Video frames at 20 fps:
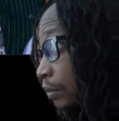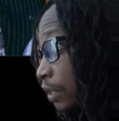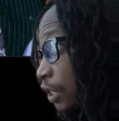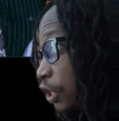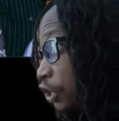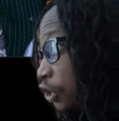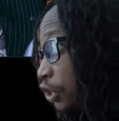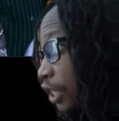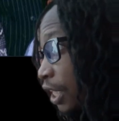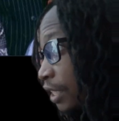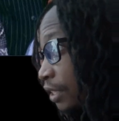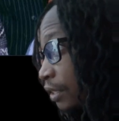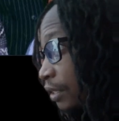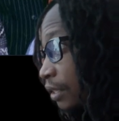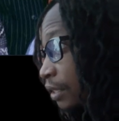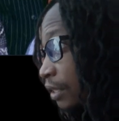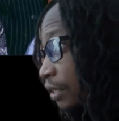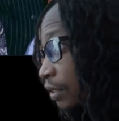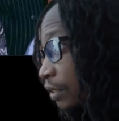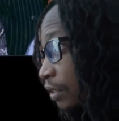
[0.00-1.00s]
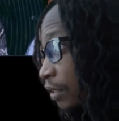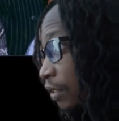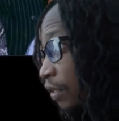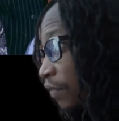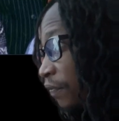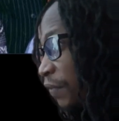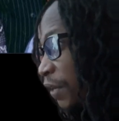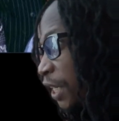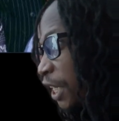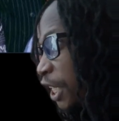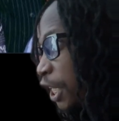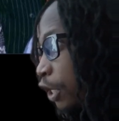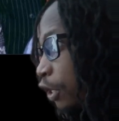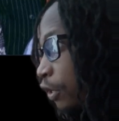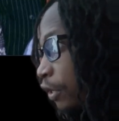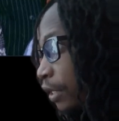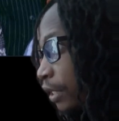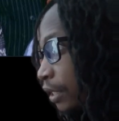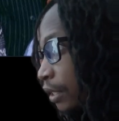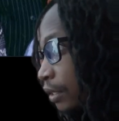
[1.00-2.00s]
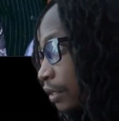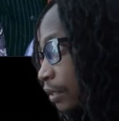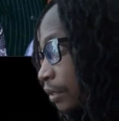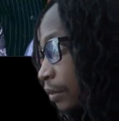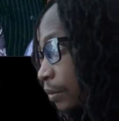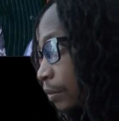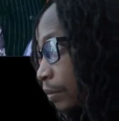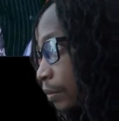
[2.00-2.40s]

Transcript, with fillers: Justice for the Kurias.